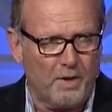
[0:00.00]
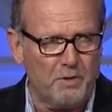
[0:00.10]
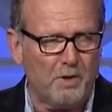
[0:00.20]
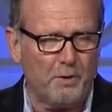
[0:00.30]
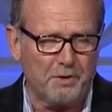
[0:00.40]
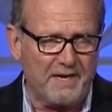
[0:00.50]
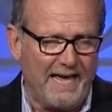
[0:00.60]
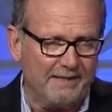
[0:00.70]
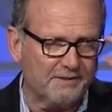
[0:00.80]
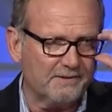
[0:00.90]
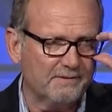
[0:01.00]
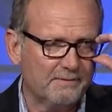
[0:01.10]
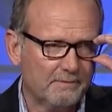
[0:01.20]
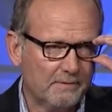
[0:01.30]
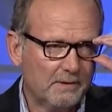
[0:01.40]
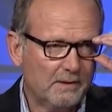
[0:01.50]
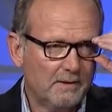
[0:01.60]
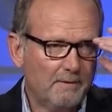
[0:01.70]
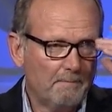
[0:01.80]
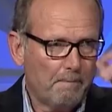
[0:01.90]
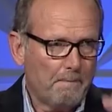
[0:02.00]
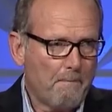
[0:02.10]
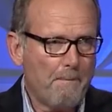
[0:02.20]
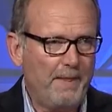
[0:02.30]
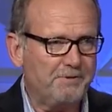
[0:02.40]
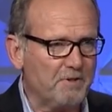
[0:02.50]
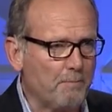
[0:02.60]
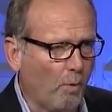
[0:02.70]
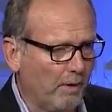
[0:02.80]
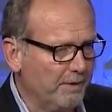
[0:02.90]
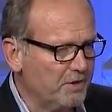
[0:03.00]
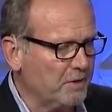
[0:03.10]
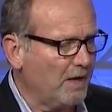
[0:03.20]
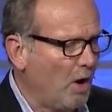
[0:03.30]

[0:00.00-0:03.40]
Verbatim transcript: when you know your yes. This is important. You can